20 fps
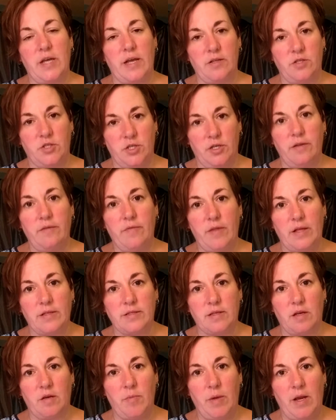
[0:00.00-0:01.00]
tension that's
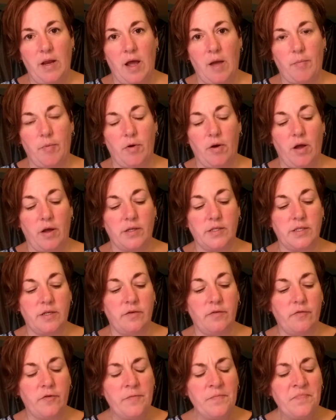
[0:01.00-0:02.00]
going to be not
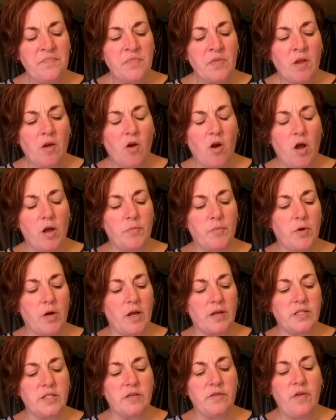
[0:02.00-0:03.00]
productive or
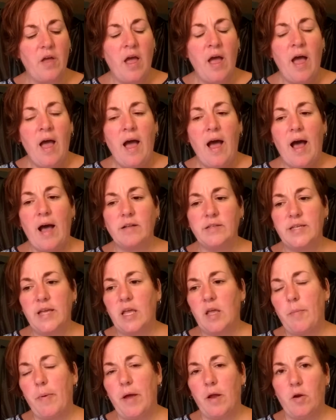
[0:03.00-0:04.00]
unproductive, I'll
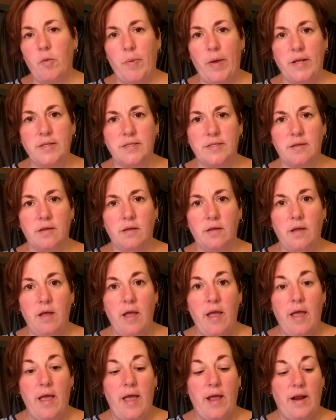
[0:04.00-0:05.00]
take a pen or pencil
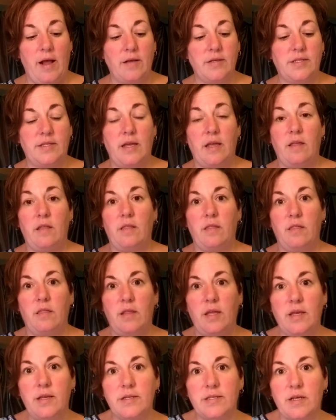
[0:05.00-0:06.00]
and I'll say,
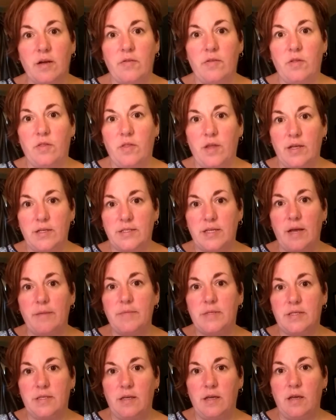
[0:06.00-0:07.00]
"These are the things I'm
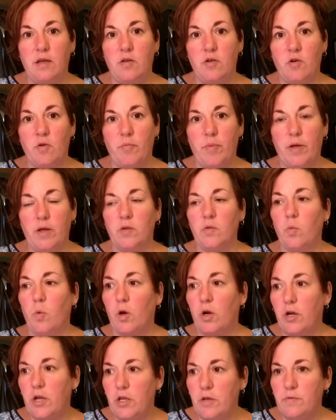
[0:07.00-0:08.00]
seeing in your build.
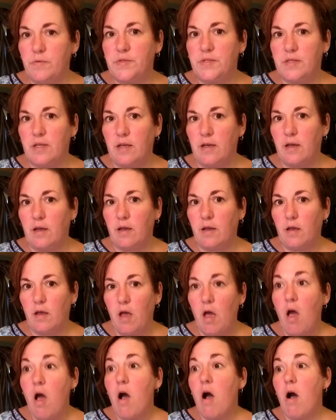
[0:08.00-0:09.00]
What are you seeing?"
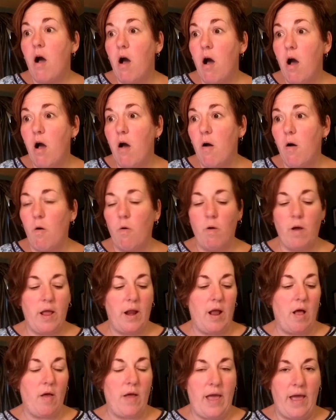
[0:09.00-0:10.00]
"Oh,"
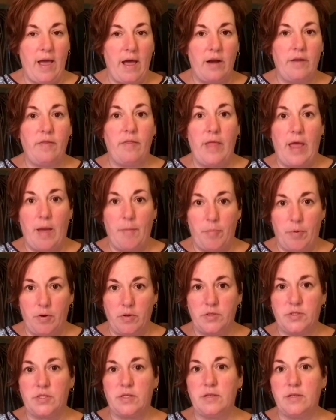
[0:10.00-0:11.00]
and I'll add that
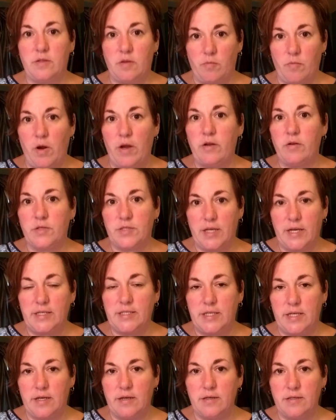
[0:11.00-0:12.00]
person, the writer's
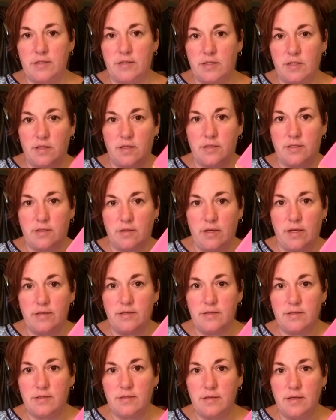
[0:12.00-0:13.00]
ideas, to this
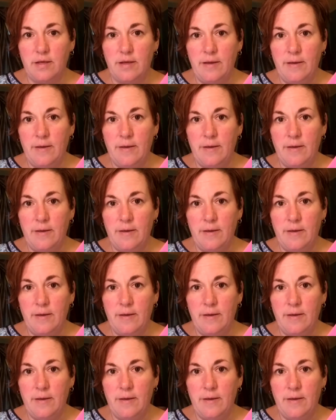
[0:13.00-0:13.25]
list.